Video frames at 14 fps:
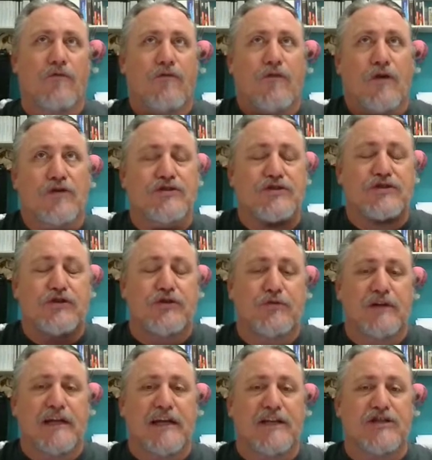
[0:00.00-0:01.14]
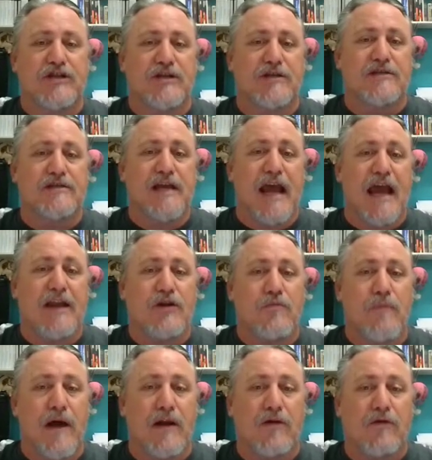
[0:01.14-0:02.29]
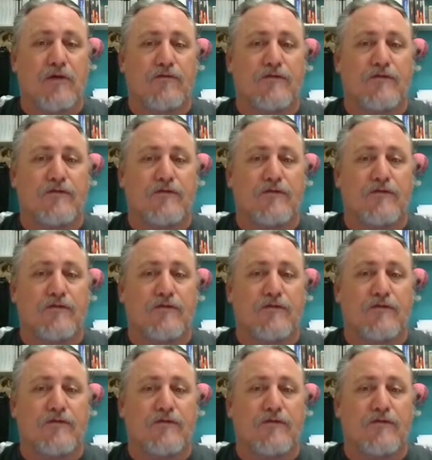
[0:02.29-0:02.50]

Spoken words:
first 2 legions and your medical